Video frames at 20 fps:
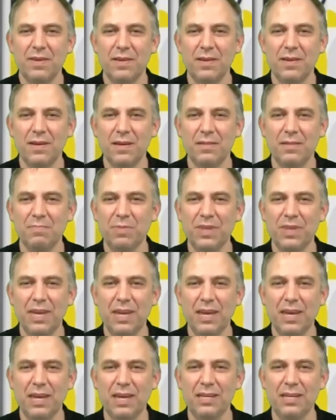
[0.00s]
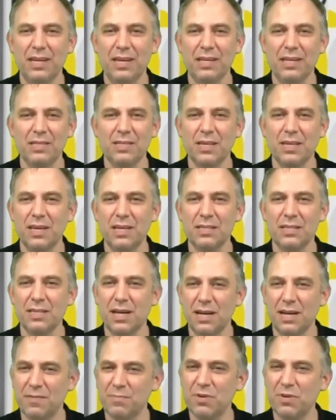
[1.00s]
And it's
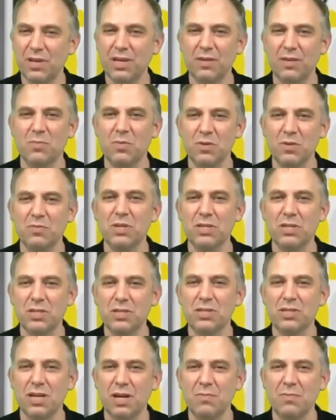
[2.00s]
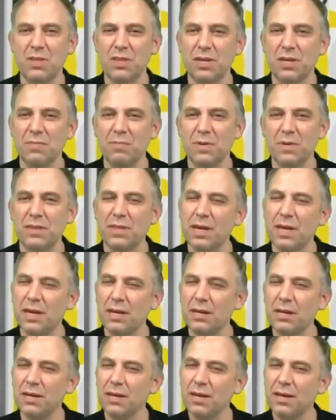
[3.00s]
kind of brilliant what Richard's done with it, but
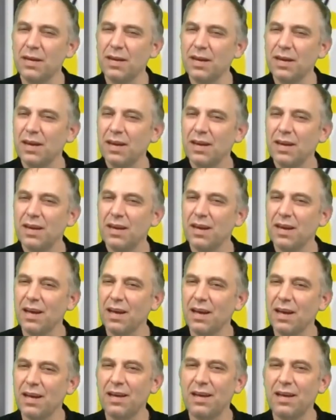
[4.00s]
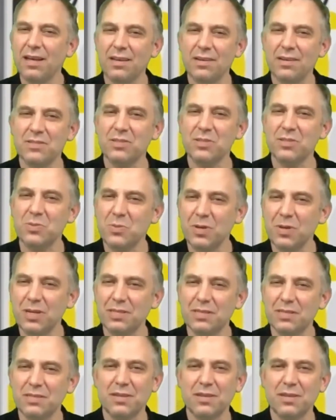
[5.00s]
then there's a
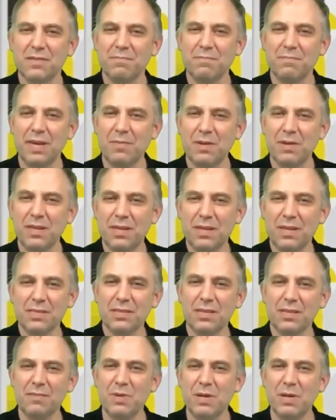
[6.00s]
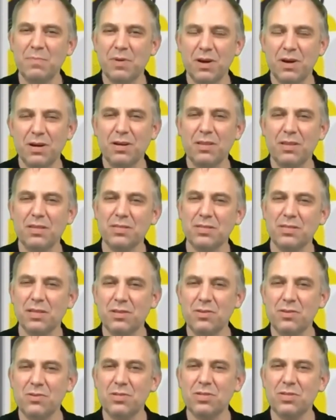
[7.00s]
twist. Maybe this could be part of the
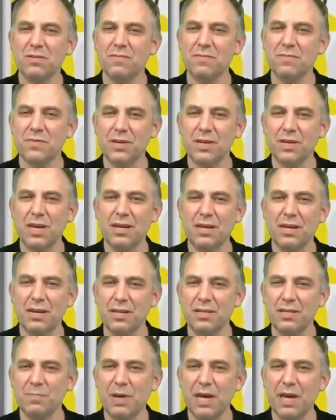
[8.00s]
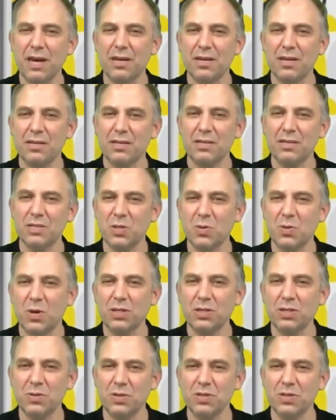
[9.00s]
solution for getting us back onto the
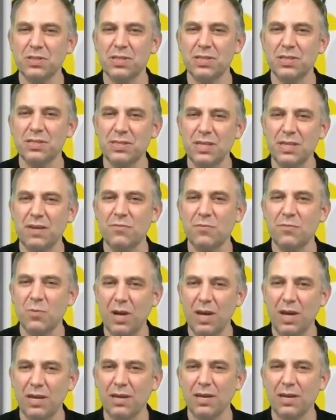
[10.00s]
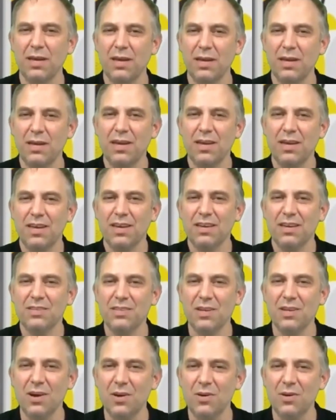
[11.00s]
squash courts in a safe way.
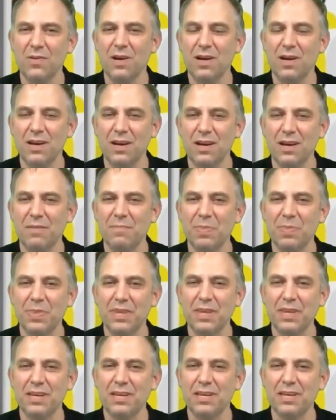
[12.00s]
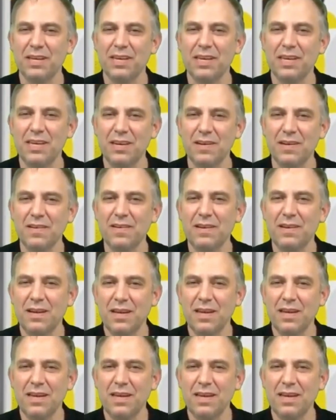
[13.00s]
So here
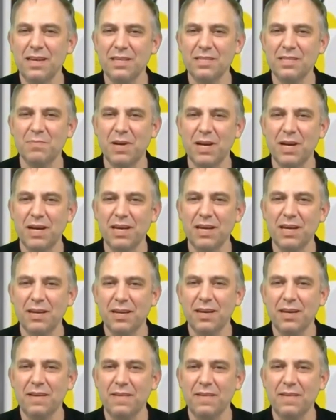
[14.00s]
is my